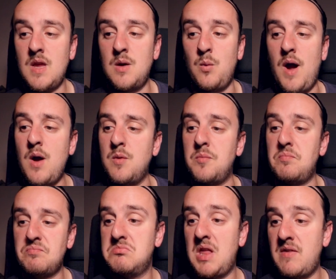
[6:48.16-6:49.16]
Wow,
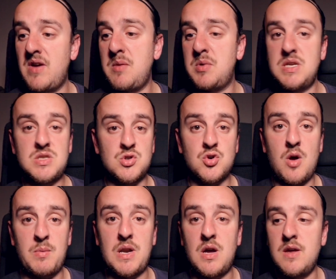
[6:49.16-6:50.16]
that vapor isn't
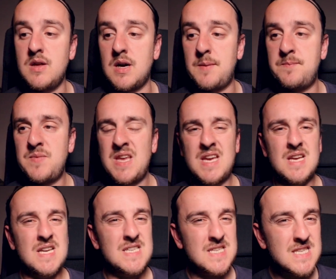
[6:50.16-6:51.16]
dropping either.
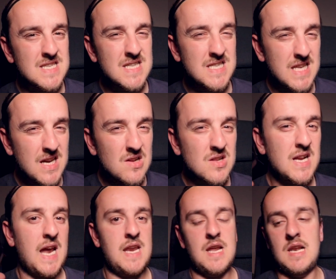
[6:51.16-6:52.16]
Still
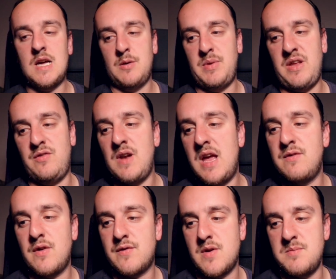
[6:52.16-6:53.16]
getting a little bit of
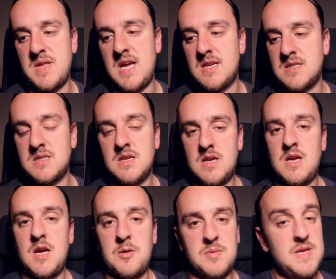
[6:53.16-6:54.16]
flavour from this,
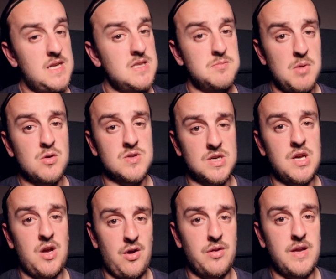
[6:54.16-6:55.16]
but this is
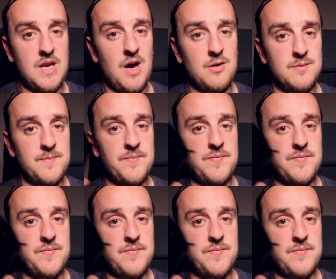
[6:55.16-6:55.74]
mostly earthy now.